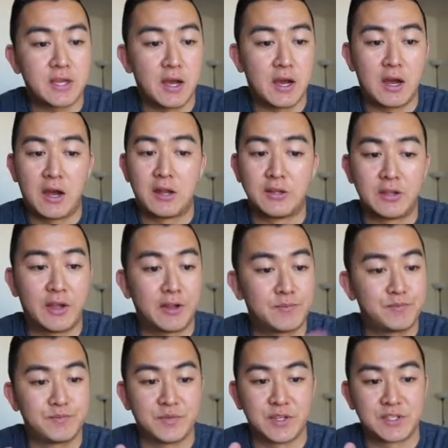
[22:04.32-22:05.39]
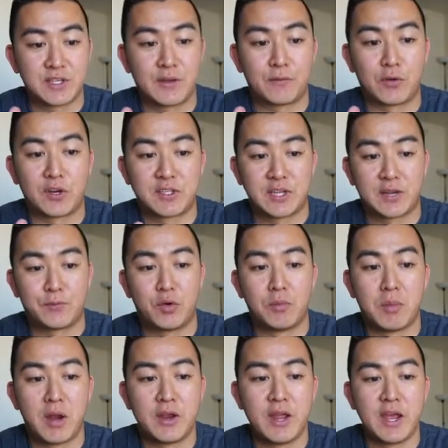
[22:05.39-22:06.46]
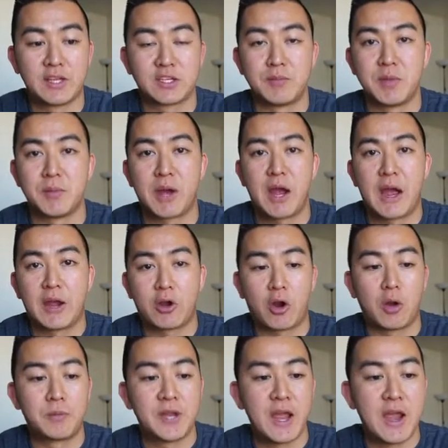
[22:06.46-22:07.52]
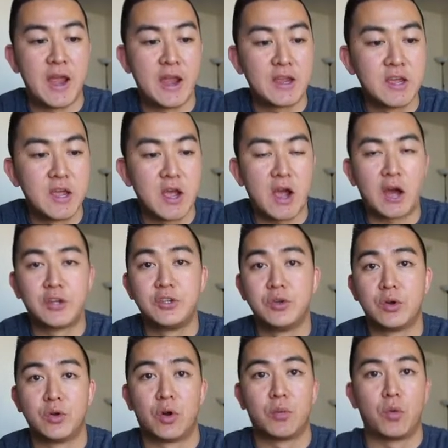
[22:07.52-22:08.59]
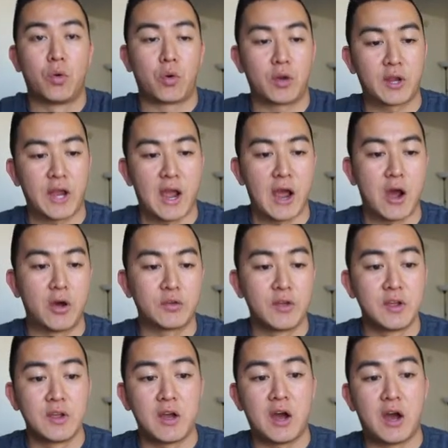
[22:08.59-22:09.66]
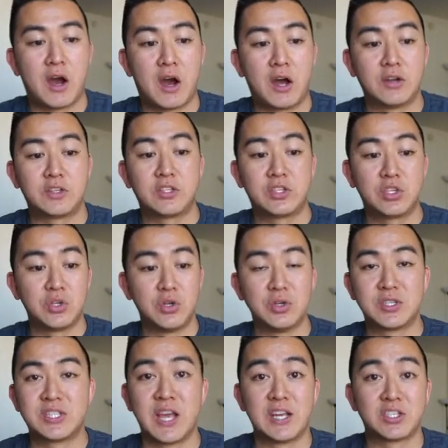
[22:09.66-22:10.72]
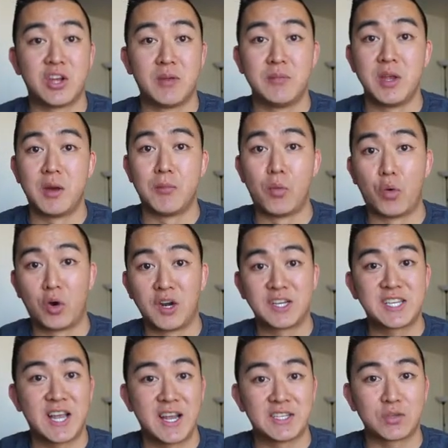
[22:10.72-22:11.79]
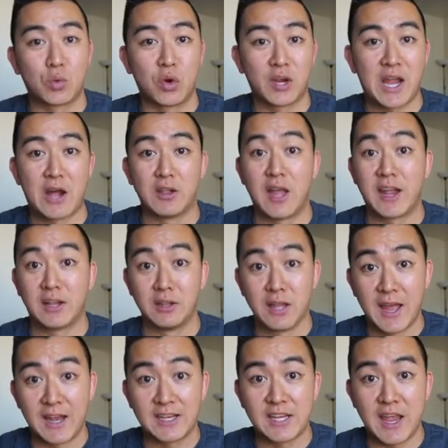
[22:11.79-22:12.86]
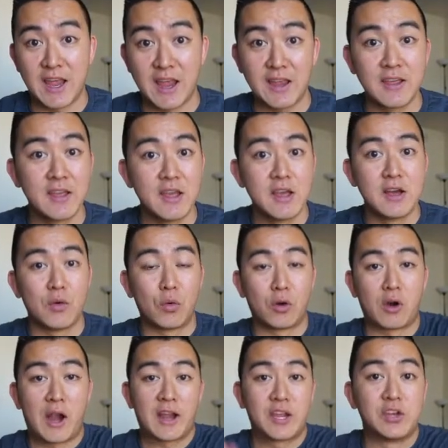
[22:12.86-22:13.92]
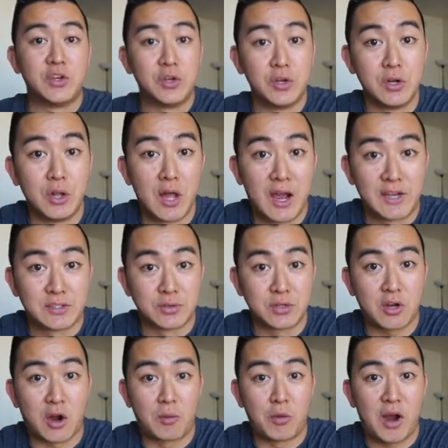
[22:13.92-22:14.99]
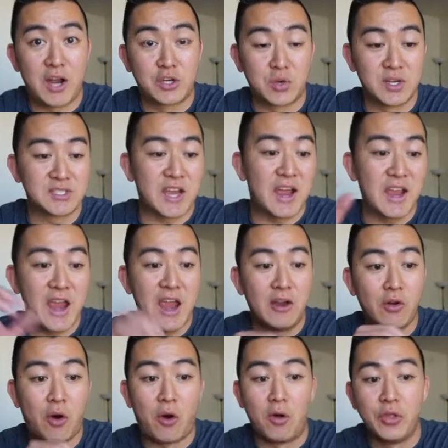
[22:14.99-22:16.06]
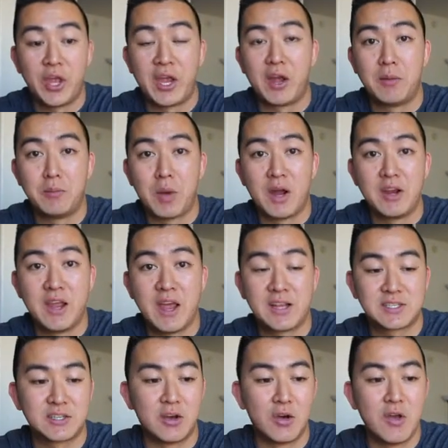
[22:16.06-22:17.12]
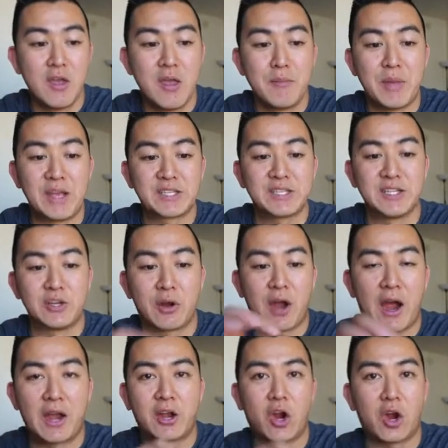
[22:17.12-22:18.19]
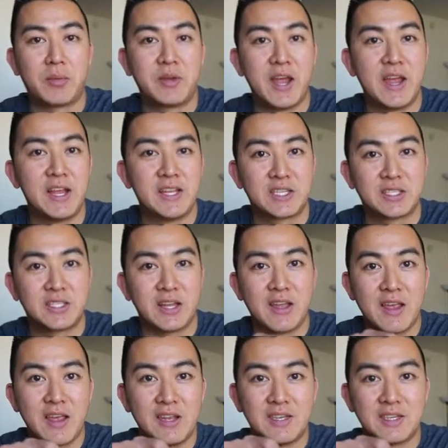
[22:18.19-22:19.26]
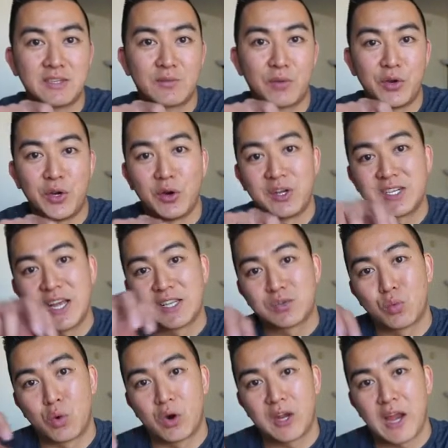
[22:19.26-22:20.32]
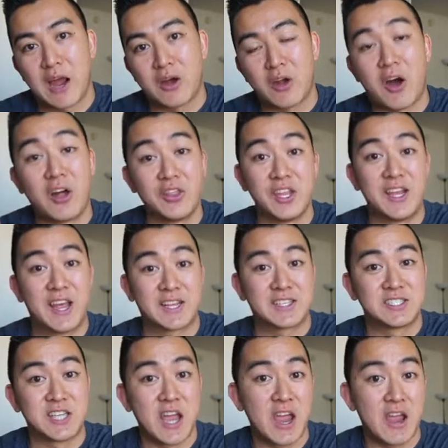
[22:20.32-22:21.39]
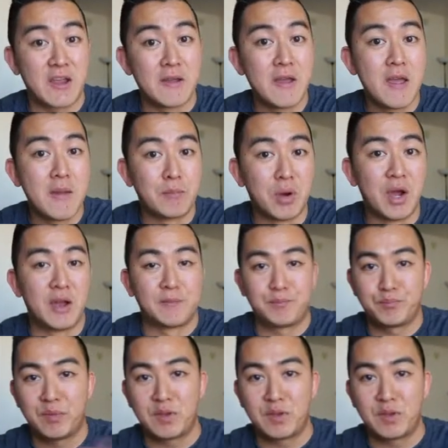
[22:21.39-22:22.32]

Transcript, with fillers: uh, like let's say for example, Monday is gonna be my high carb day. I'll do a normal workout. Uh, Tuesday is gonna be a more intense workout like leg day where I can utilize those carbohydrates I ate all day on Monday. So basically your high carb day is, is for your intense workout on the next day. But